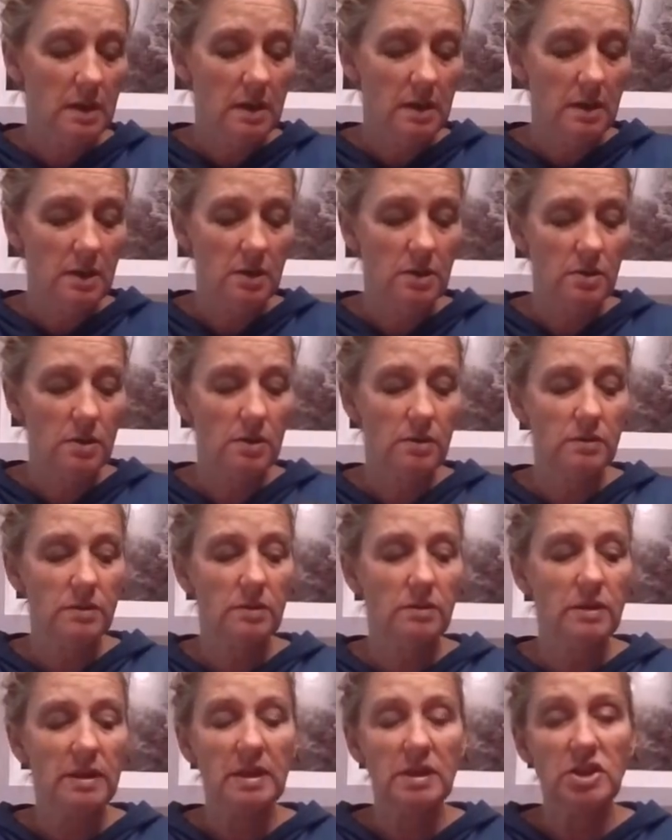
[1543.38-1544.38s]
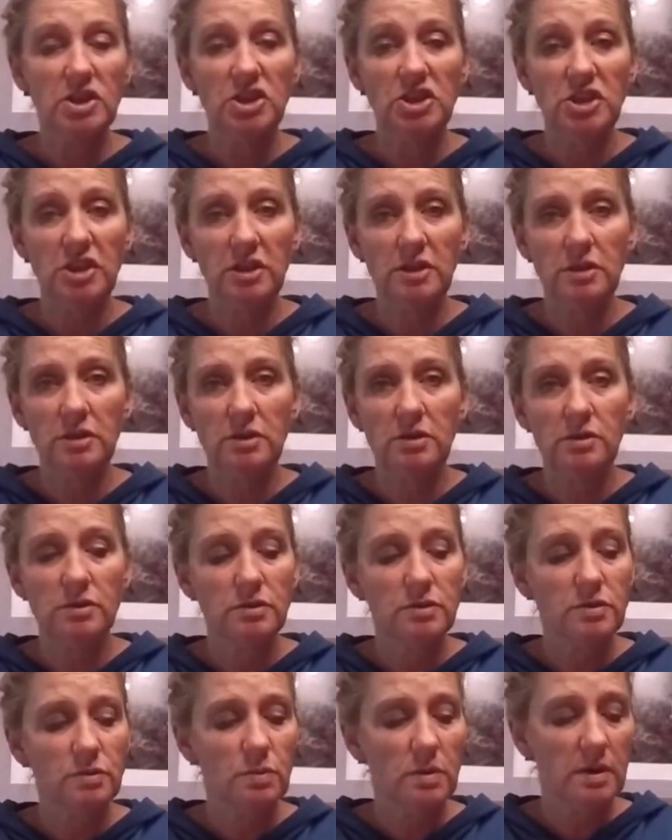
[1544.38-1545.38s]
you know, don't eat
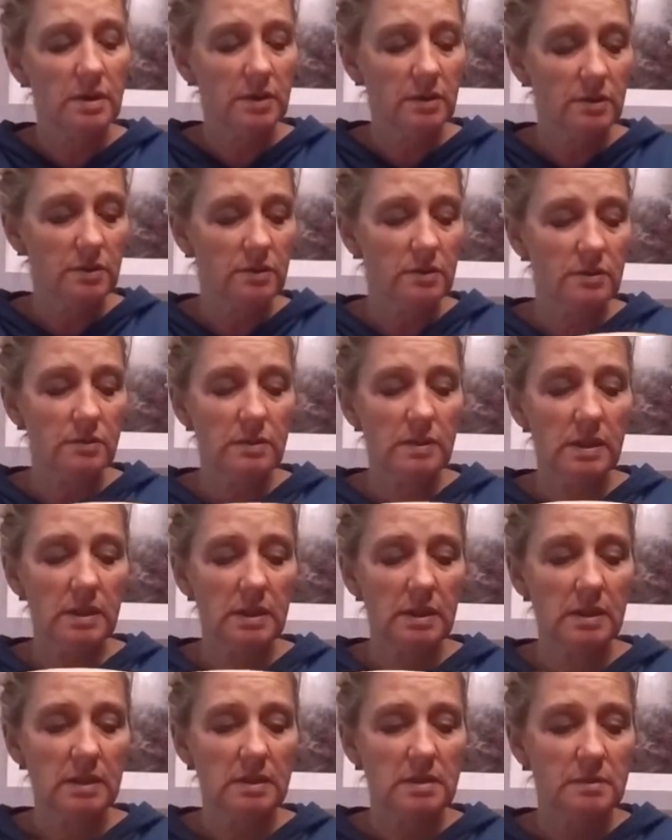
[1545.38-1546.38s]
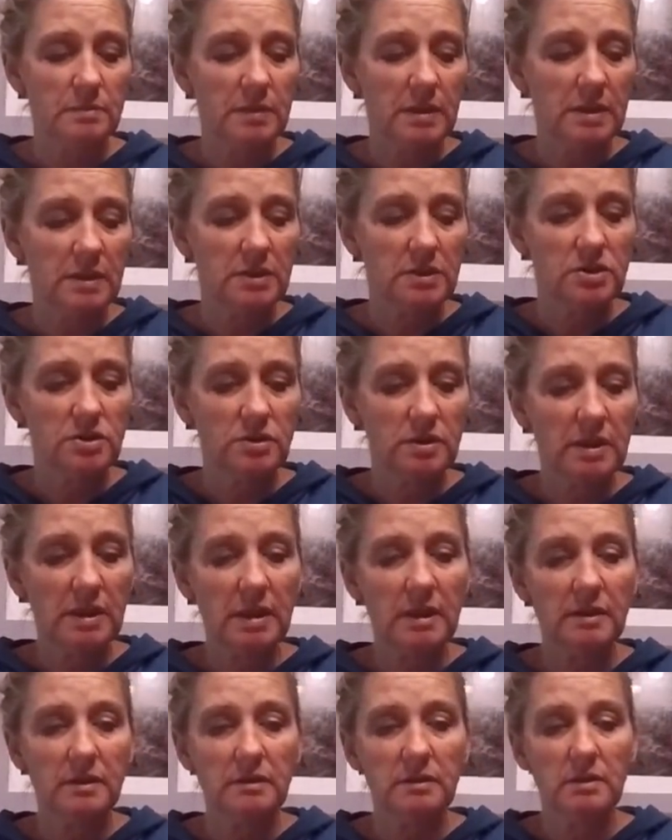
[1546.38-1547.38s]
Cheetos while you're doing this, because you'll
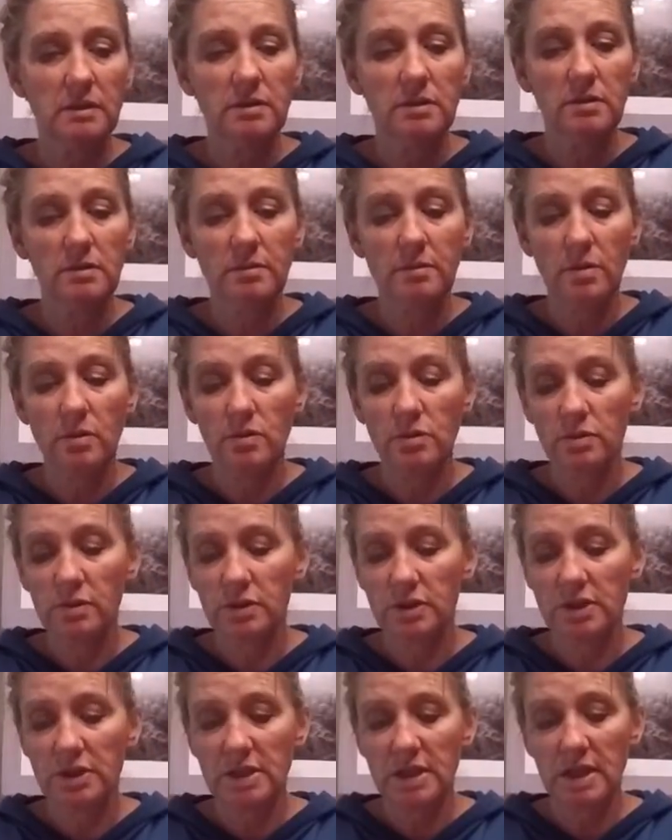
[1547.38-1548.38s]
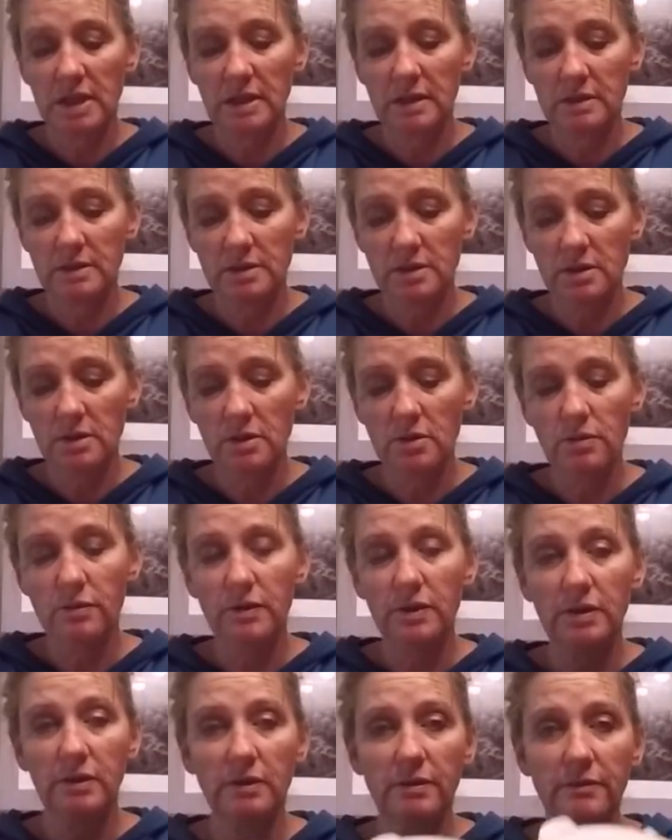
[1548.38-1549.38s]
get little orange stains all over your